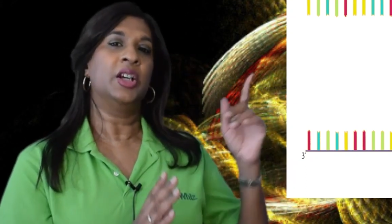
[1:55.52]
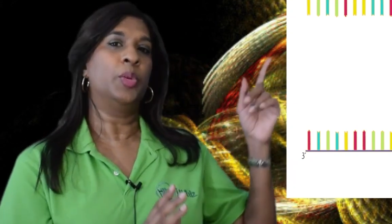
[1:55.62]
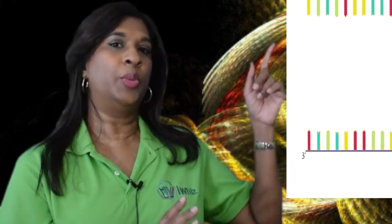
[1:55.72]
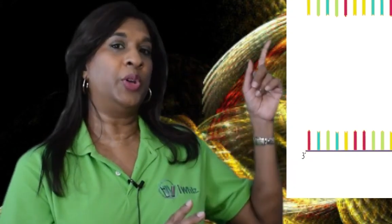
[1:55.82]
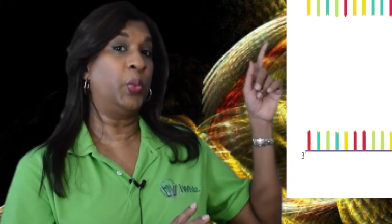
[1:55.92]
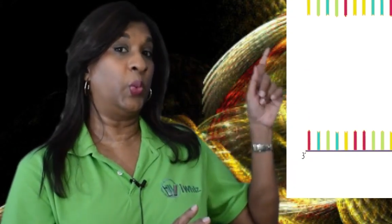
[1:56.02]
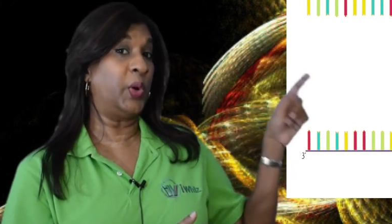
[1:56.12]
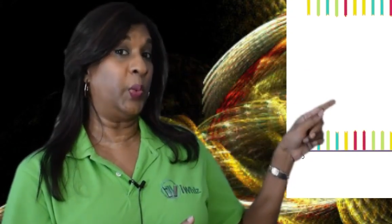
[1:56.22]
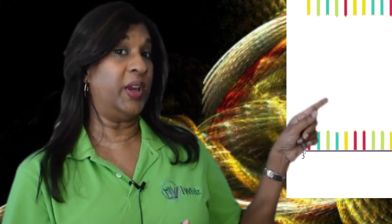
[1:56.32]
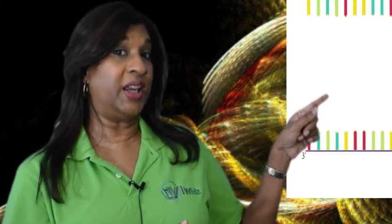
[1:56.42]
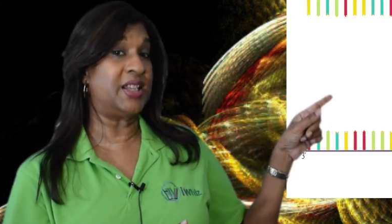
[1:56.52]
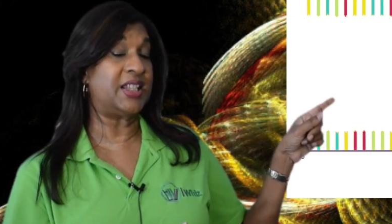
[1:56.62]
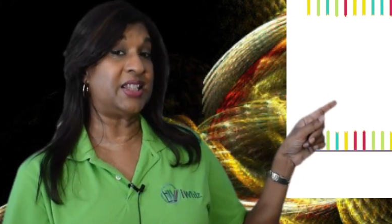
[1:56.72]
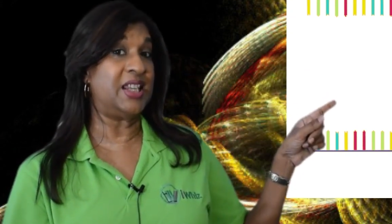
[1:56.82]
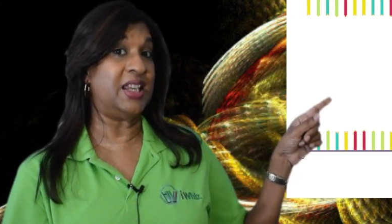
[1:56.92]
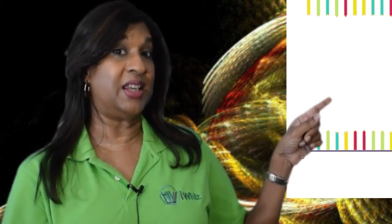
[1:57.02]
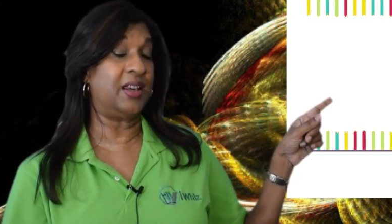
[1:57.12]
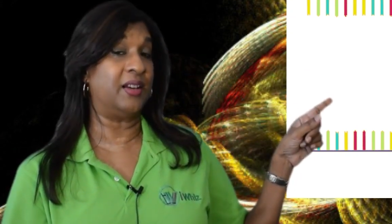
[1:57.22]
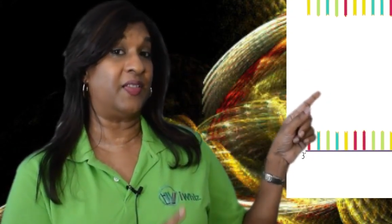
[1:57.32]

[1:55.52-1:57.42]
but what we can see here,